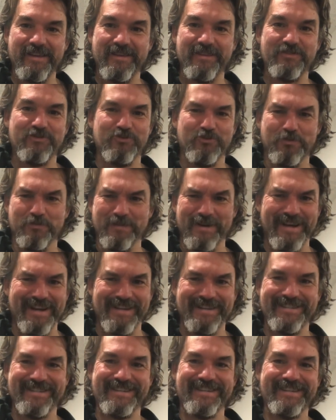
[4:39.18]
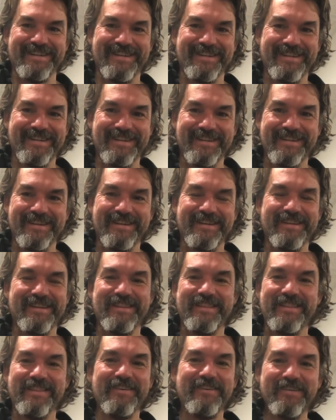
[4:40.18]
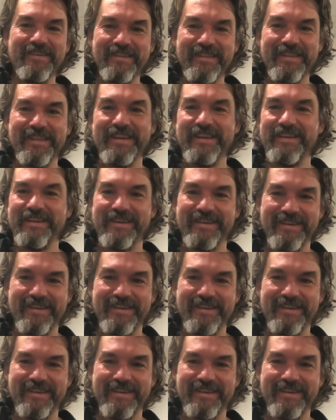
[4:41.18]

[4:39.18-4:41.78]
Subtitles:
too much. Though, like,